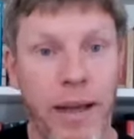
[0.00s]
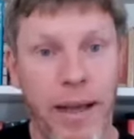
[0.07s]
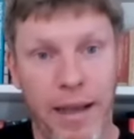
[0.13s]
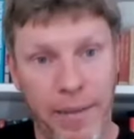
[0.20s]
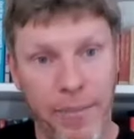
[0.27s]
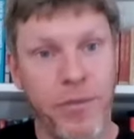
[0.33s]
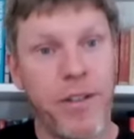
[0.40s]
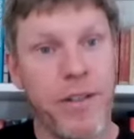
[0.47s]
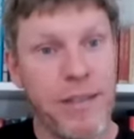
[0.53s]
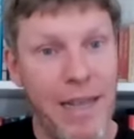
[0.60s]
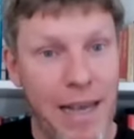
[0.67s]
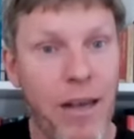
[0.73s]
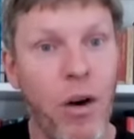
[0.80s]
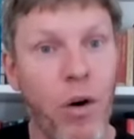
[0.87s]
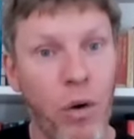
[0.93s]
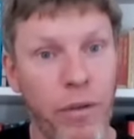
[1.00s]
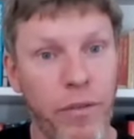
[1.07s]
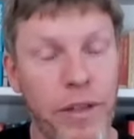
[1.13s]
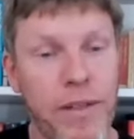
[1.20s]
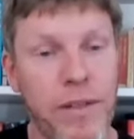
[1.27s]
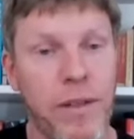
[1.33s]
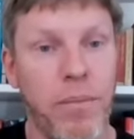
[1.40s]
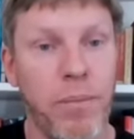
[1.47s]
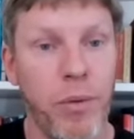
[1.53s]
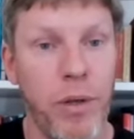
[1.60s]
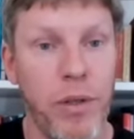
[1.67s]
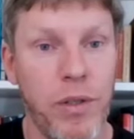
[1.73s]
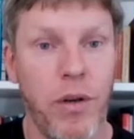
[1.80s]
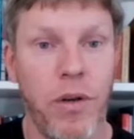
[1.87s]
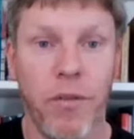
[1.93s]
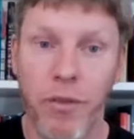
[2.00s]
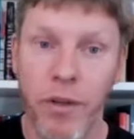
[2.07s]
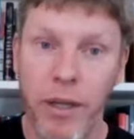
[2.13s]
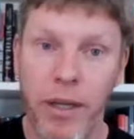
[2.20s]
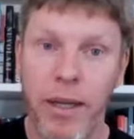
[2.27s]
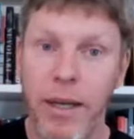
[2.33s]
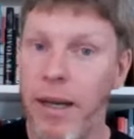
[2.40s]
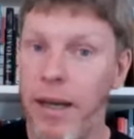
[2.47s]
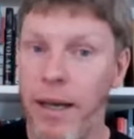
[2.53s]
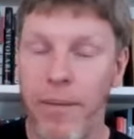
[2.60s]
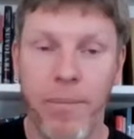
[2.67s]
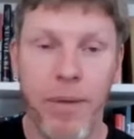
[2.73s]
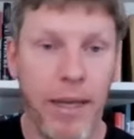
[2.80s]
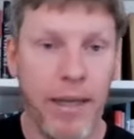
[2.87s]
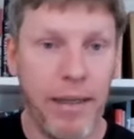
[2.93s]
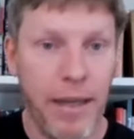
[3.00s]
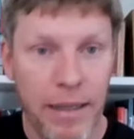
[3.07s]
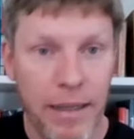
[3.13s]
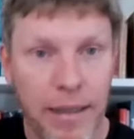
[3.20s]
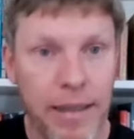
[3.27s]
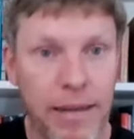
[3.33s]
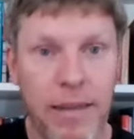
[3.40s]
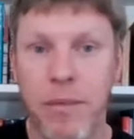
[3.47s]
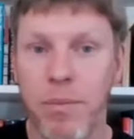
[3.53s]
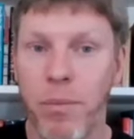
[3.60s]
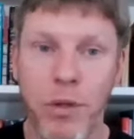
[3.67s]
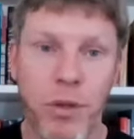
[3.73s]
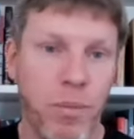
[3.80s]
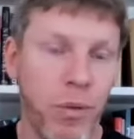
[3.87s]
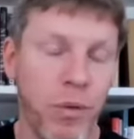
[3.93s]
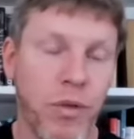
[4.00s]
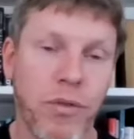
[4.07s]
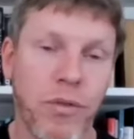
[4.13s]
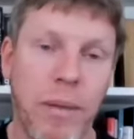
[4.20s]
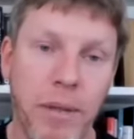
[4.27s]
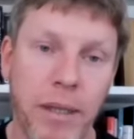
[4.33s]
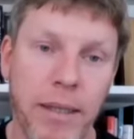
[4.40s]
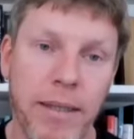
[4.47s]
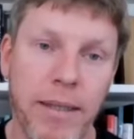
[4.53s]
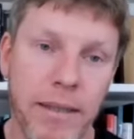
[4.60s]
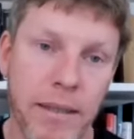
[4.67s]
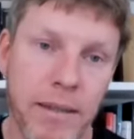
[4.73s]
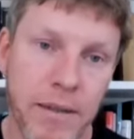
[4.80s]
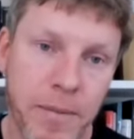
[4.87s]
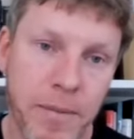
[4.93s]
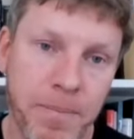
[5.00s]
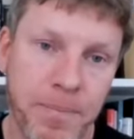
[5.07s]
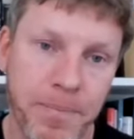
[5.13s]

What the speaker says: to take all of these components off and get these much more streamlined designs.